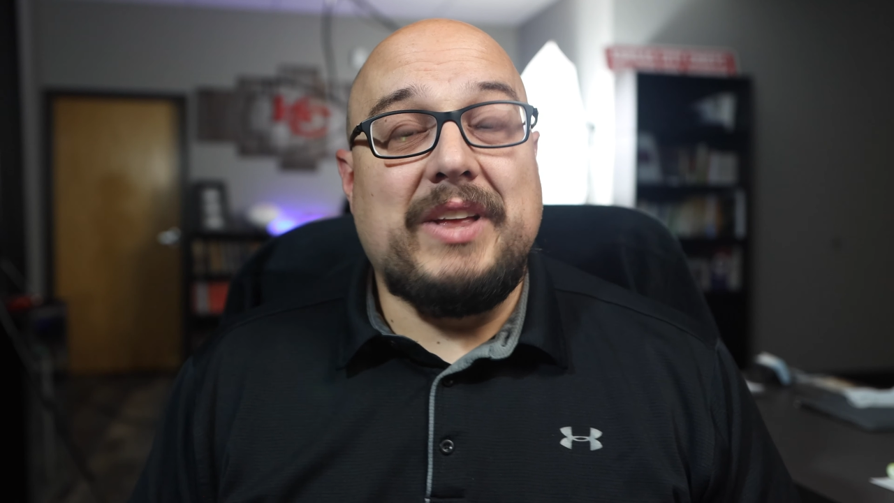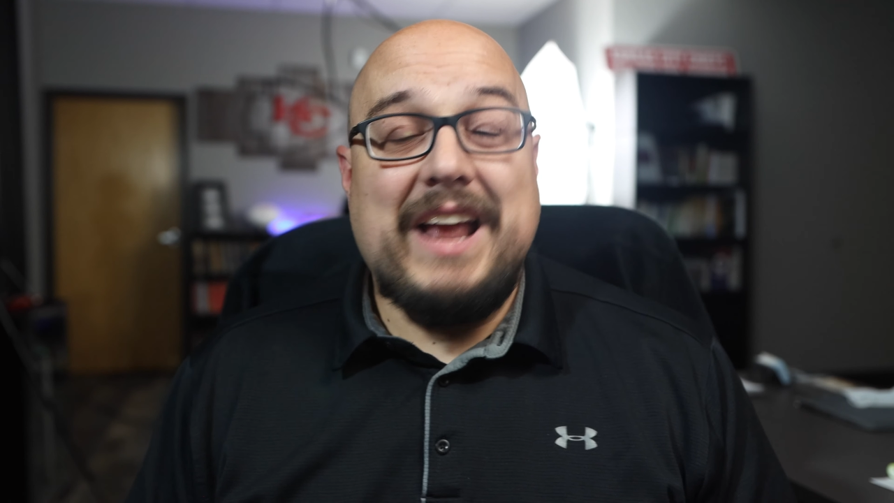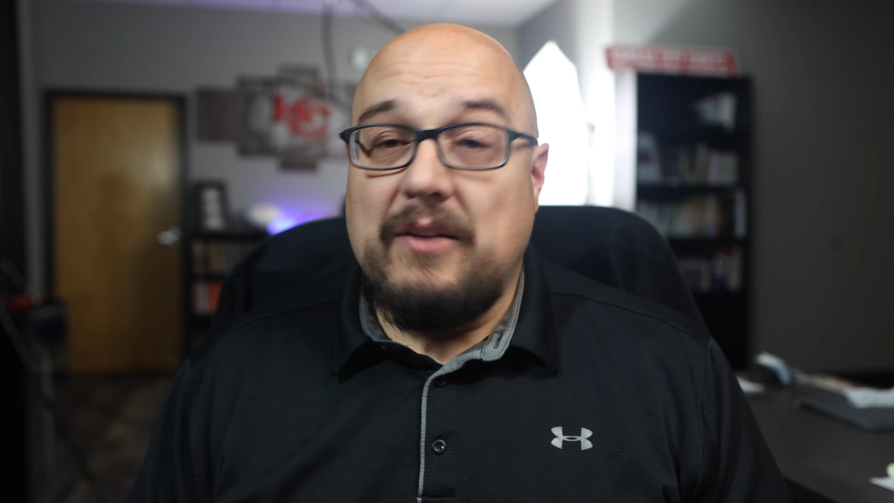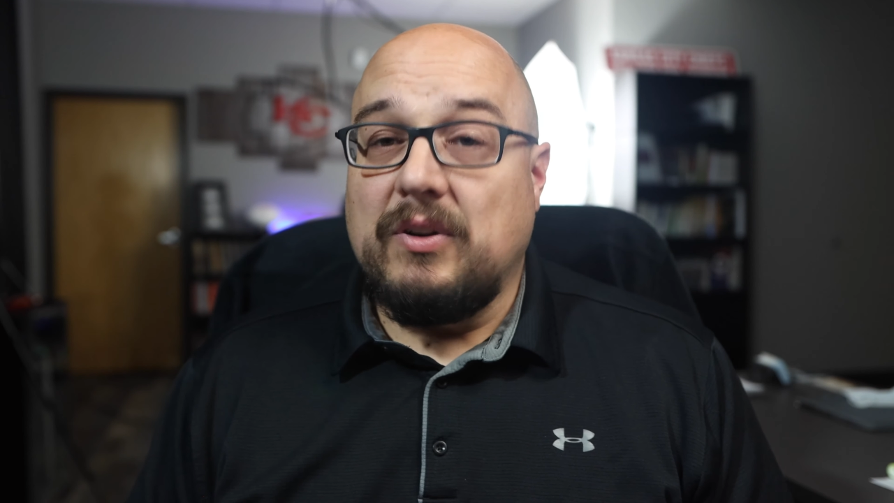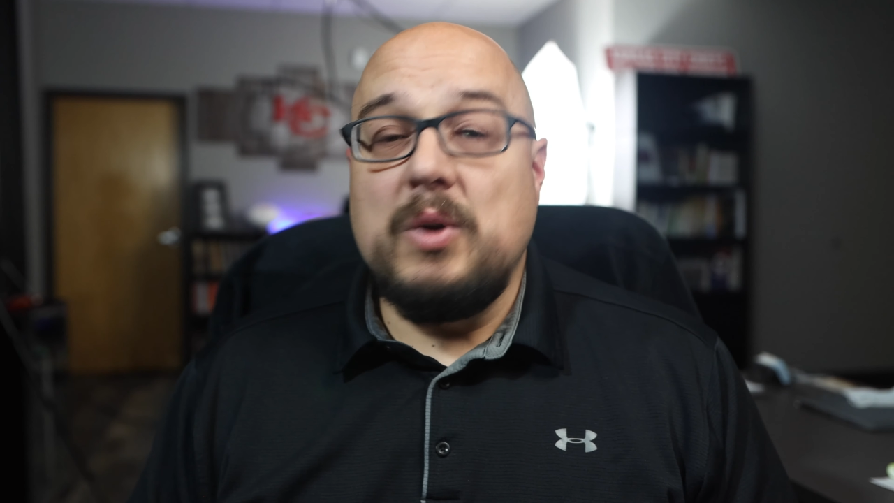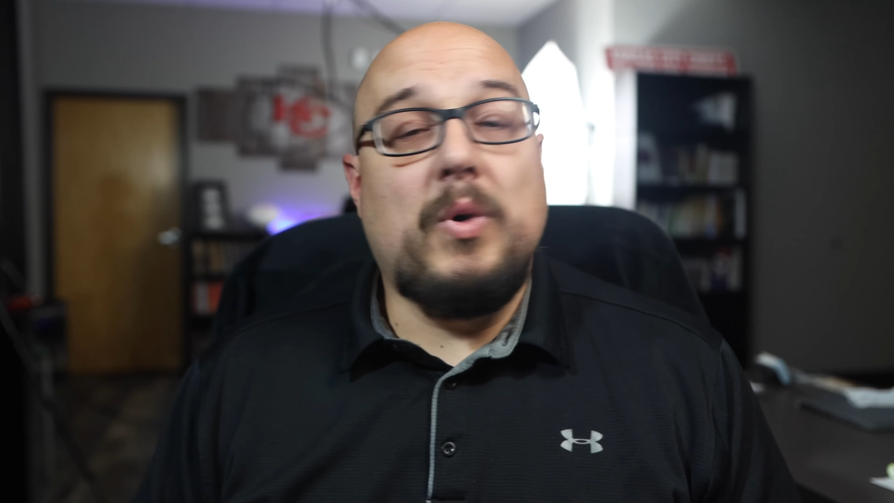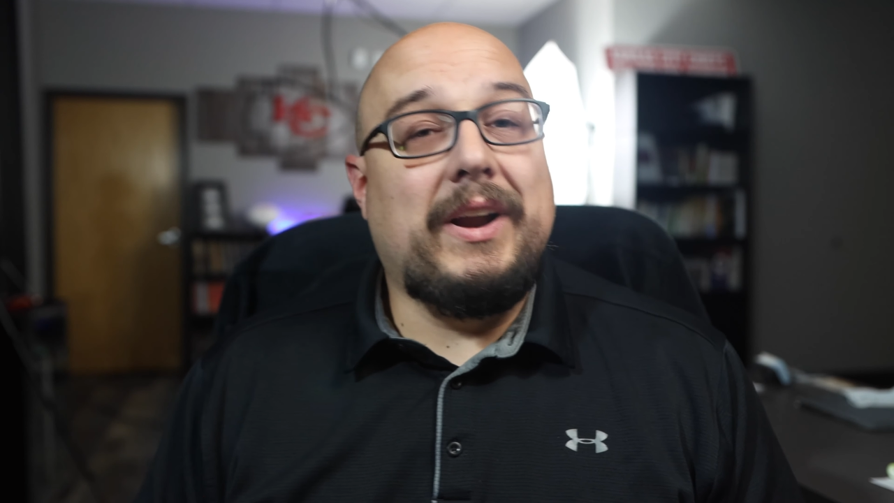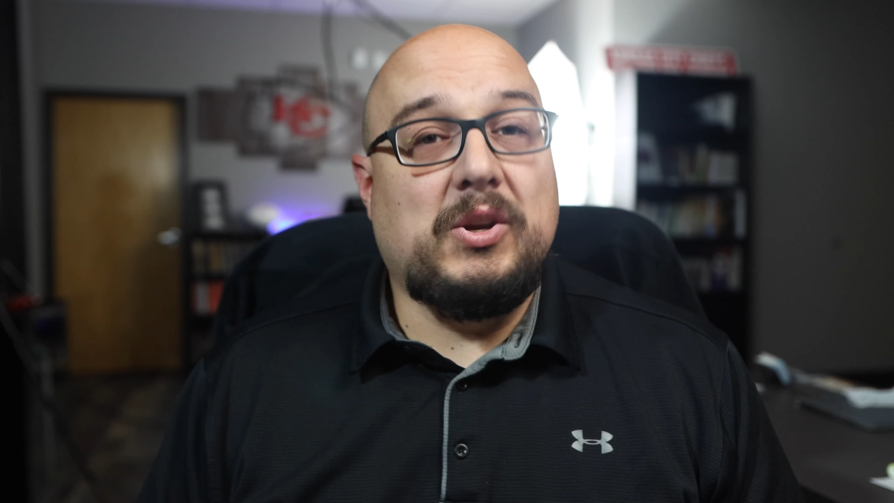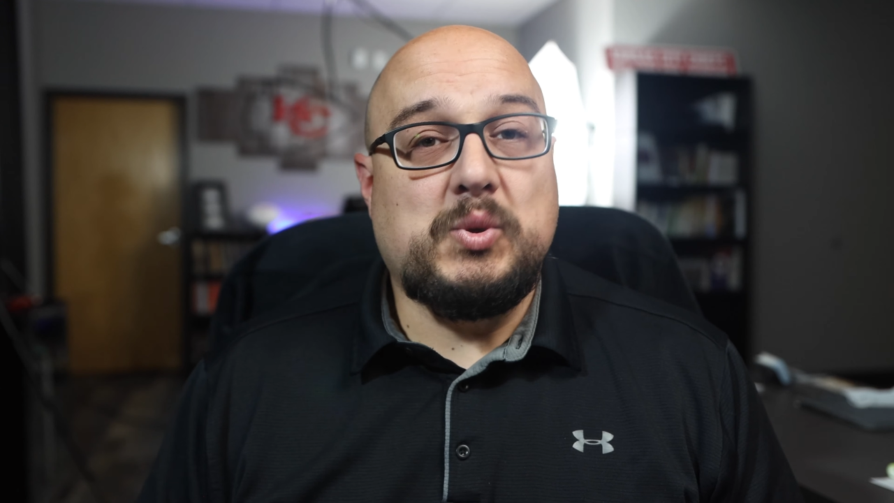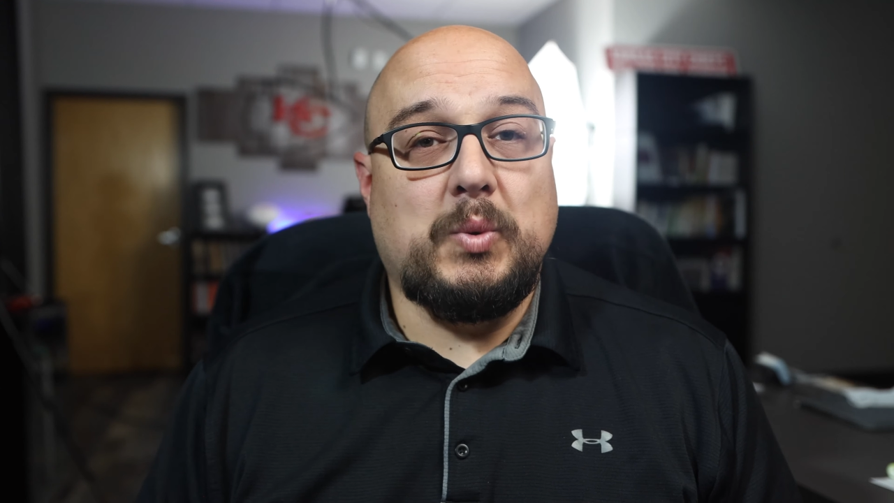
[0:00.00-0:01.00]
that
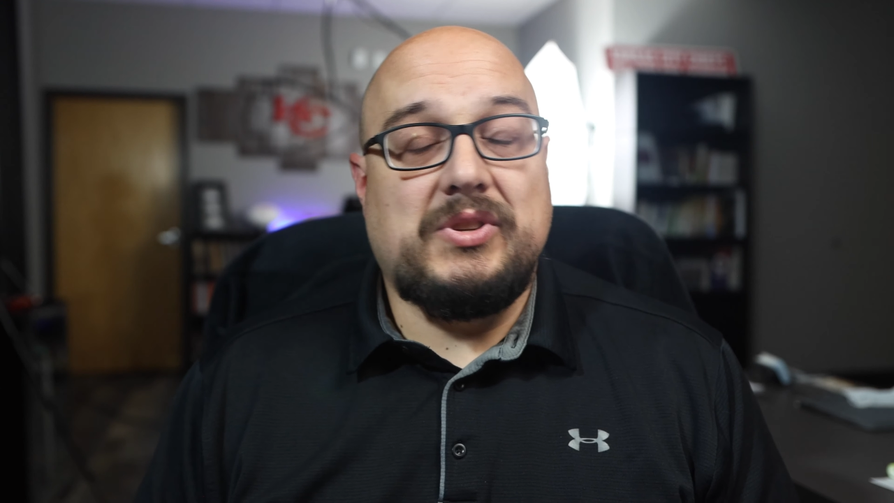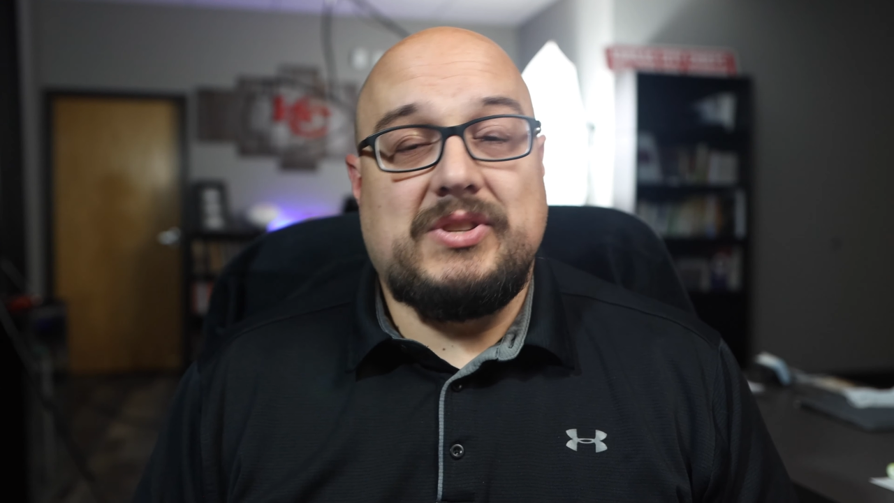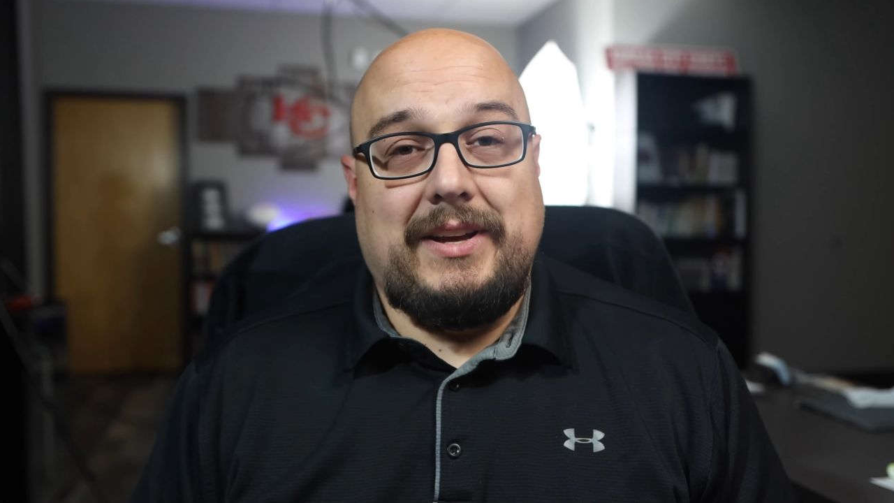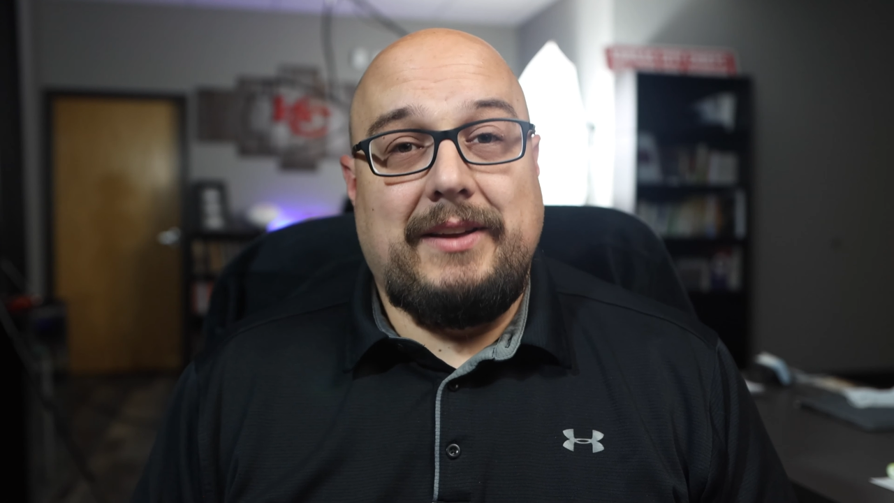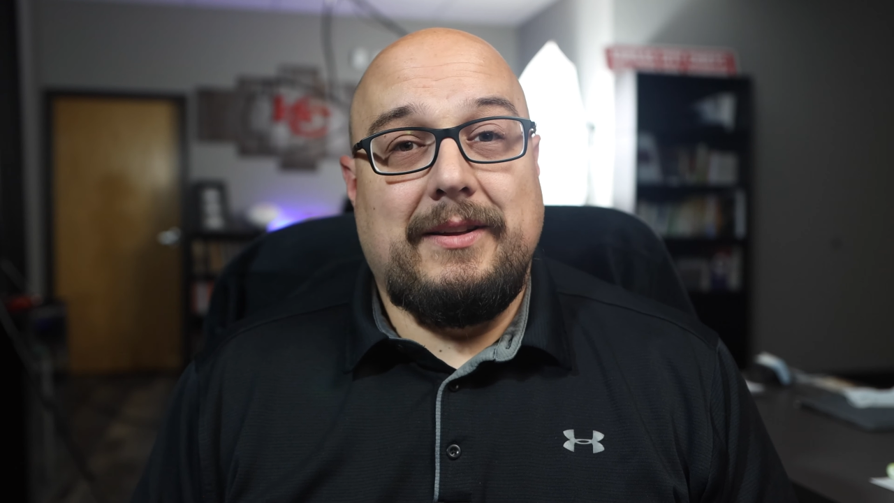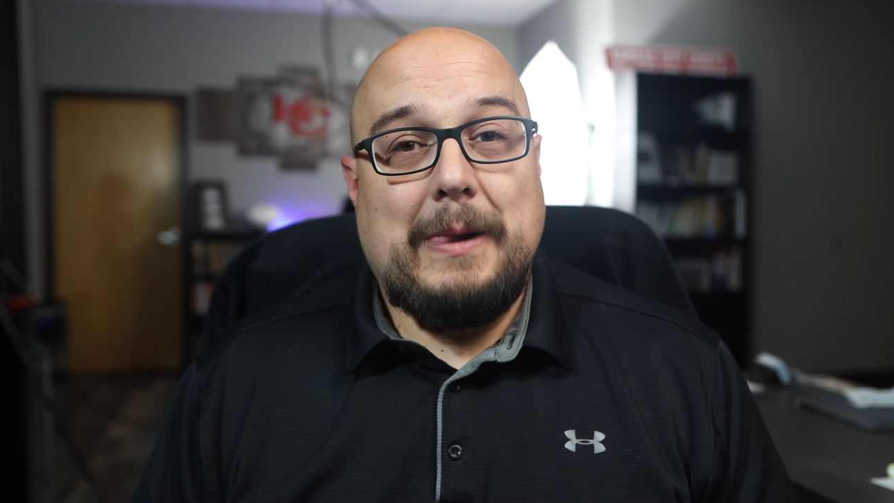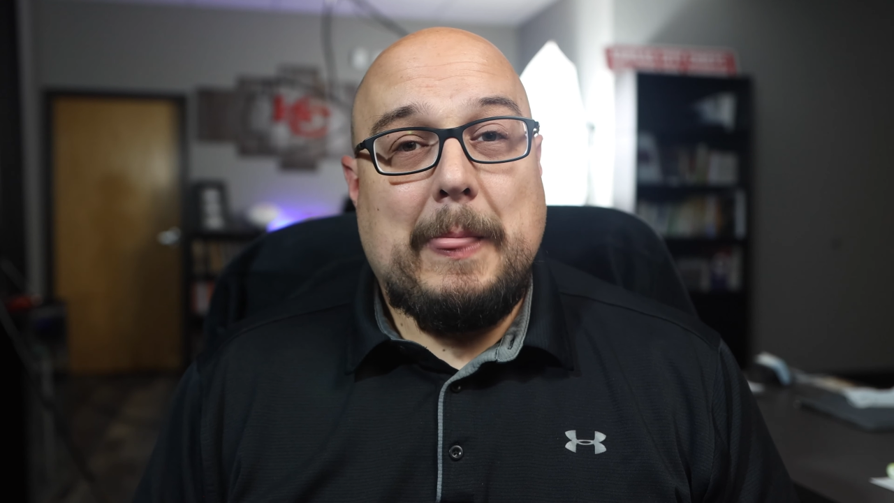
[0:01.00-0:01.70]
everyone else will see.